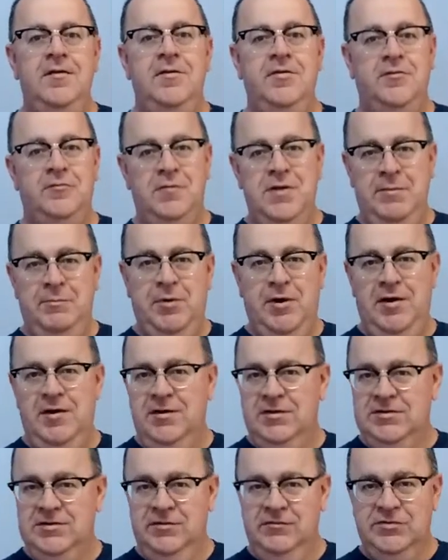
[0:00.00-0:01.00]
3
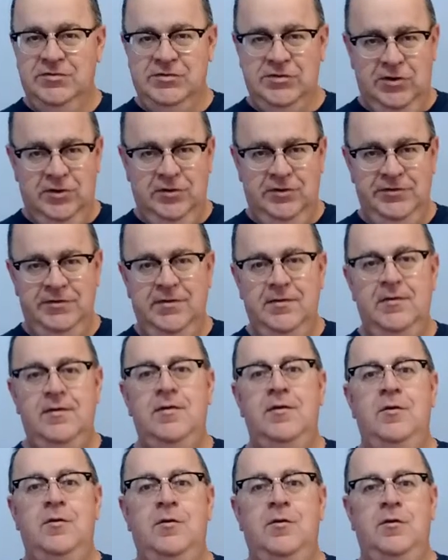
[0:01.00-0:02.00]
parts of salt,
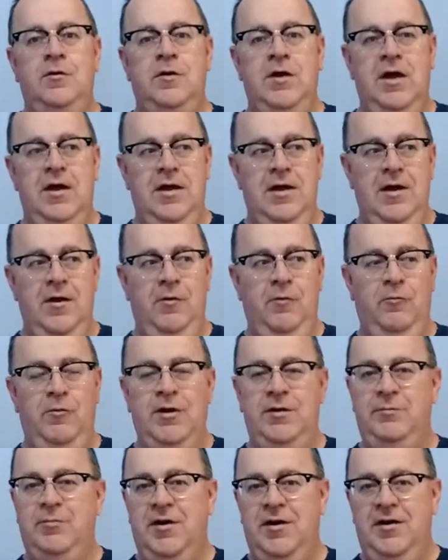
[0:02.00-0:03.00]

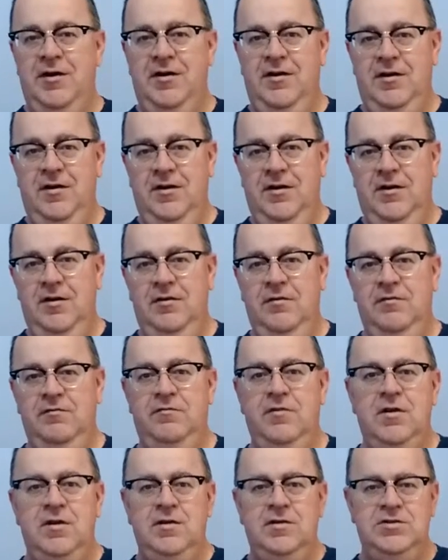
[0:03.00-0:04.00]
1 part
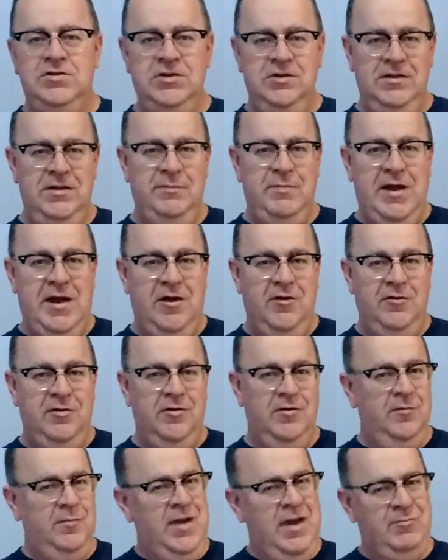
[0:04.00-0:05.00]
of chili
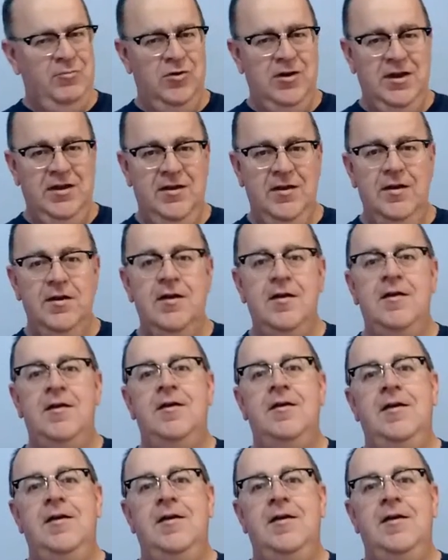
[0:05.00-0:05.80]
powder or paprika,